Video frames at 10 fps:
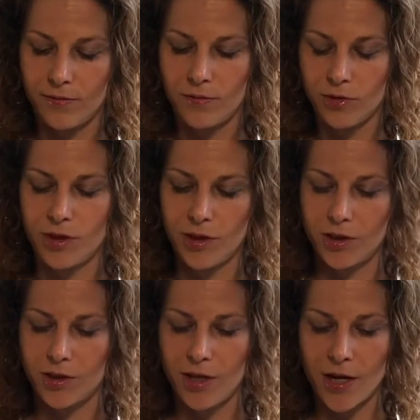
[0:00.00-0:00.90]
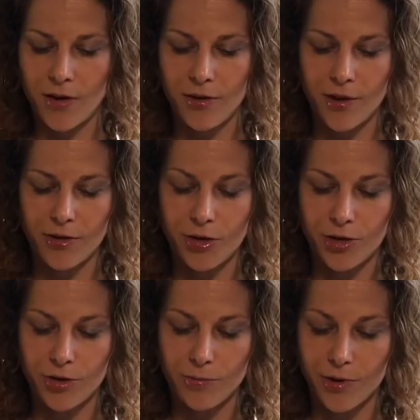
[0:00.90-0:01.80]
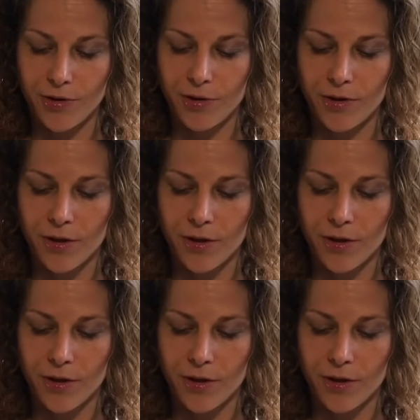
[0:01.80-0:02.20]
we'll just see how the energies are mirroring.